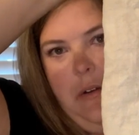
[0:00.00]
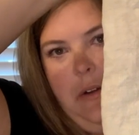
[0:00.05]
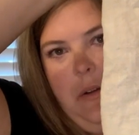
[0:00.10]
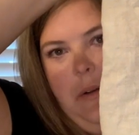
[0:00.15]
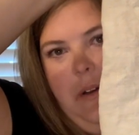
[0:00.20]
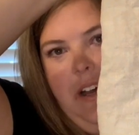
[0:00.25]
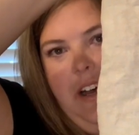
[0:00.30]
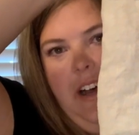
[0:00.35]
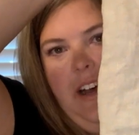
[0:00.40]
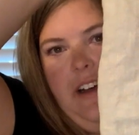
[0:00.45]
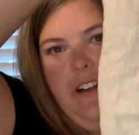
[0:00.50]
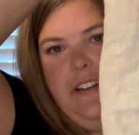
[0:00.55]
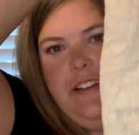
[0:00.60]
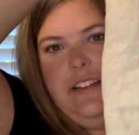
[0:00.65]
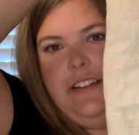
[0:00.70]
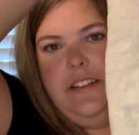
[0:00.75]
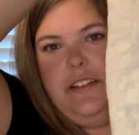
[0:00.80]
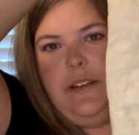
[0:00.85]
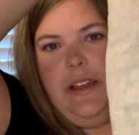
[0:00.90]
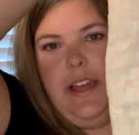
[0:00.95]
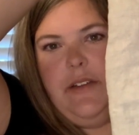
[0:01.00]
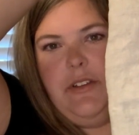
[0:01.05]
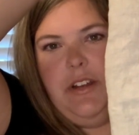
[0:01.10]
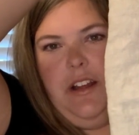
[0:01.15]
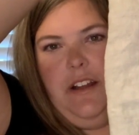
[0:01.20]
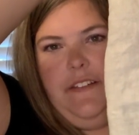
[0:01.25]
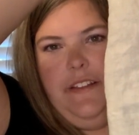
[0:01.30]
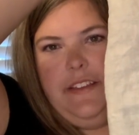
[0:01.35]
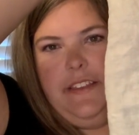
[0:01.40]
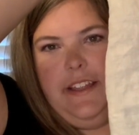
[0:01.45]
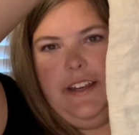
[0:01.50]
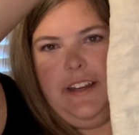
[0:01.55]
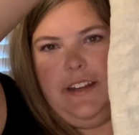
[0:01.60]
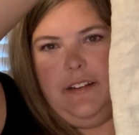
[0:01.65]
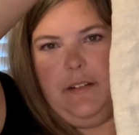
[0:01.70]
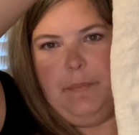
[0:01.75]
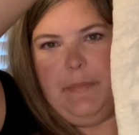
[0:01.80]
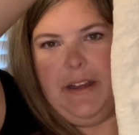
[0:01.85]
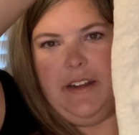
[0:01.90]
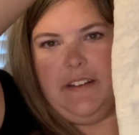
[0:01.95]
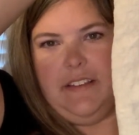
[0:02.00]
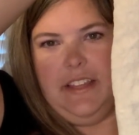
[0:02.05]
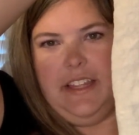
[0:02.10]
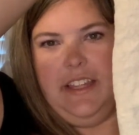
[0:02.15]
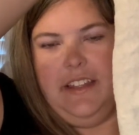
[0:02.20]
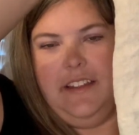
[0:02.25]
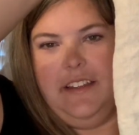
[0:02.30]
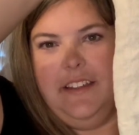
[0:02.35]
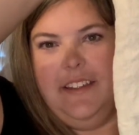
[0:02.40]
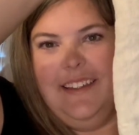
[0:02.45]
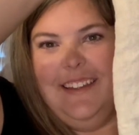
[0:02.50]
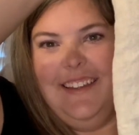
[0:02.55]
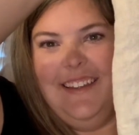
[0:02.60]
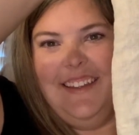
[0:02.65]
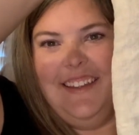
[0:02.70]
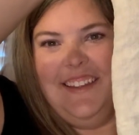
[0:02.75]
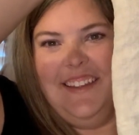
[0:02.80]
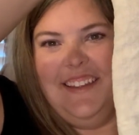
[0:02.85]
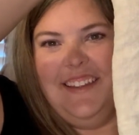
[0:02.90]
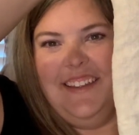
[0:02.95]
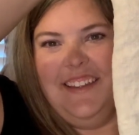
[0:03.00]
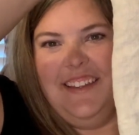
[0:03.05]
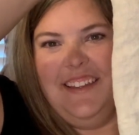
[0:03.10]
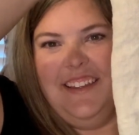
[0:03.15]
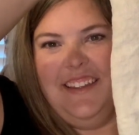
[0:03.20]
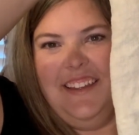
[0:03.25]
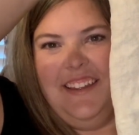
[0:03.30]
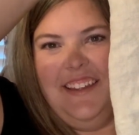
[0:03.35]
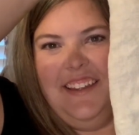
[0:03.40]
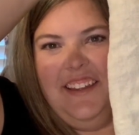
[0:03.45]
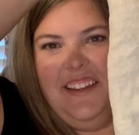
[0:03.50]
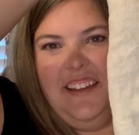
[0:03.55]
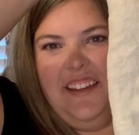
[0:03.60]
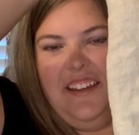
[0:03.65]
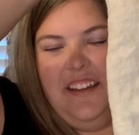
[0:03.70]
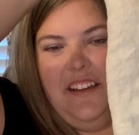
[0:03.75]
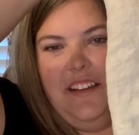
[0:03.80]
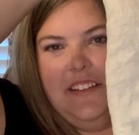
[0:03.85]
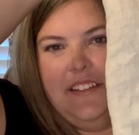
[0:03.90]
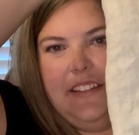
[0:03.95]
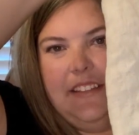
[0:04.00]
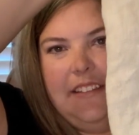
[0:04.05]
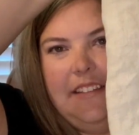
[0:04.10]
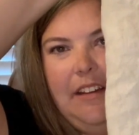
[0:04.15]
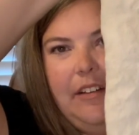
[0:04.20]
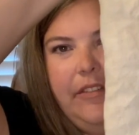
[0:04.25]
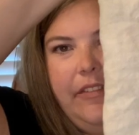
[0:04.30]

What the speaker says: cool. Do I have it all in there? Barely. Oh, this is so